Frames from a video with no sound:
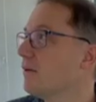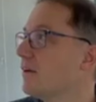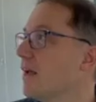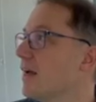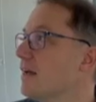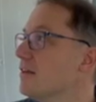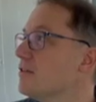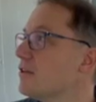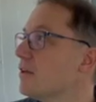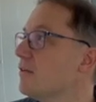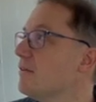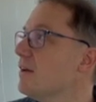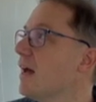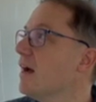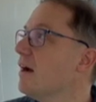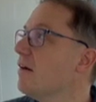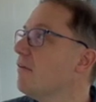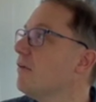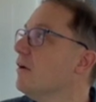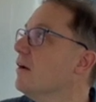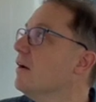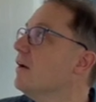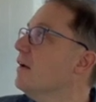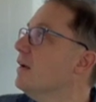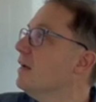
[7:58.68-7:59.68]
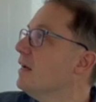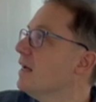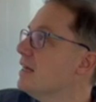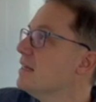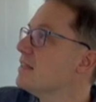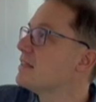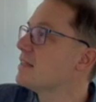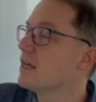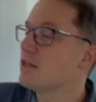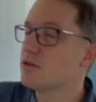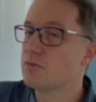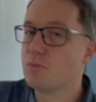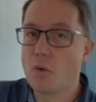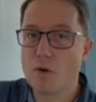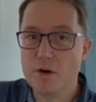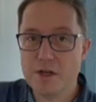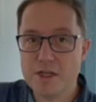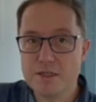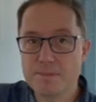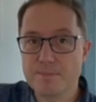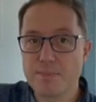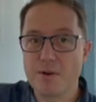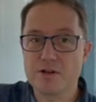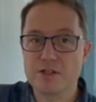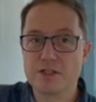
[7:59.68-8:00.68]
so now it says what is
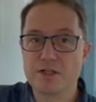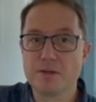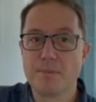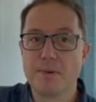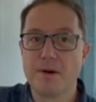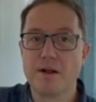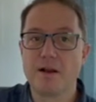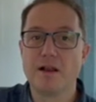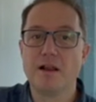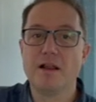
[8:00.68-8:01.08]
possible